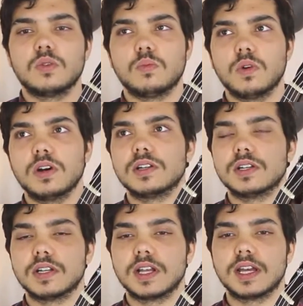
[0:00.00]

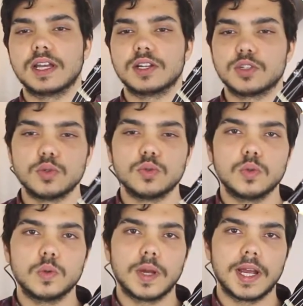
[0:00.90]
1 and
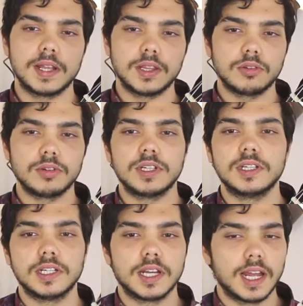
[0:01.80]
2 and
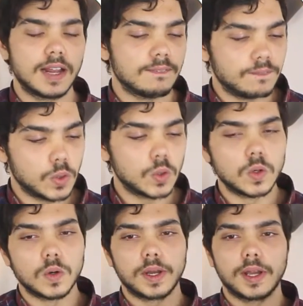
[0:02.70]
3 and
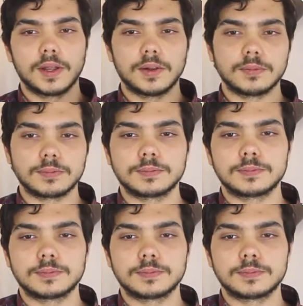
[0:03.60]
4 and...